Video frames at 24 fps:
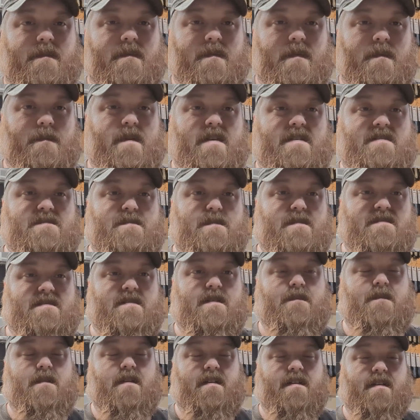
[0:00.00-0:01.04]
For me
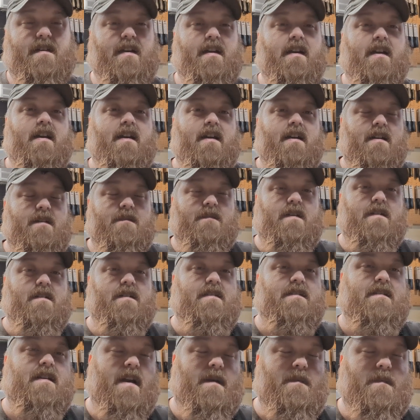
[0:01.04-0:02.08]
specifically, if you're
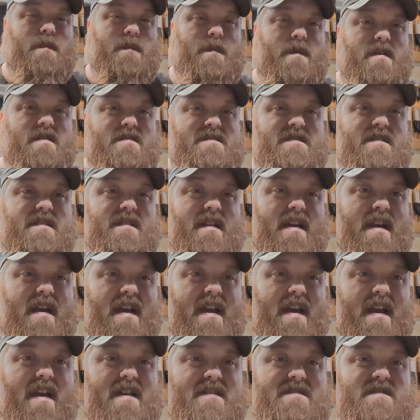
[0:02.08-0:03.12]
the type of person
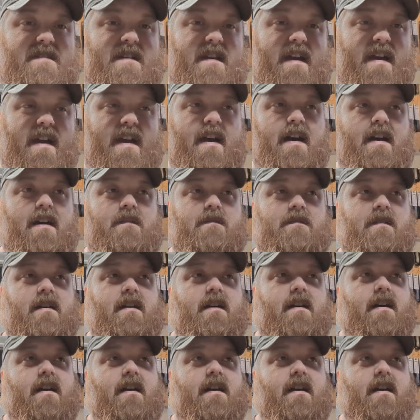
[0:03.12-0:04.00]
that has to have